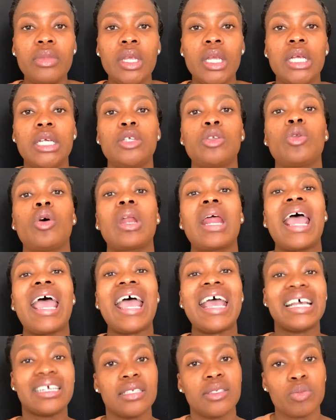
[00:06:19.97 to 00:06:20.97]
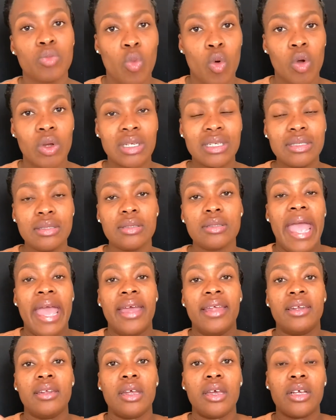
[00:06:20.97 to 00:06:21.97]
is not as moist
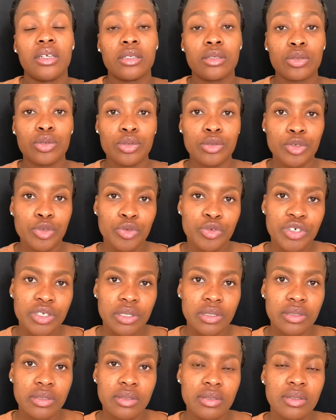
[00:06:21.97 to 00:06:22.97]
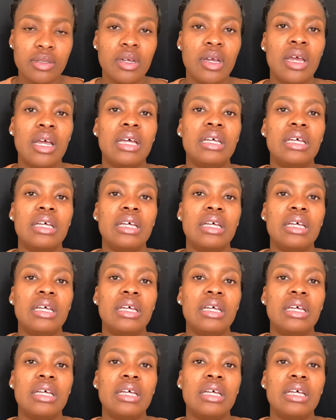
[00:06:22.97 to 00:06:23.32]
and a solution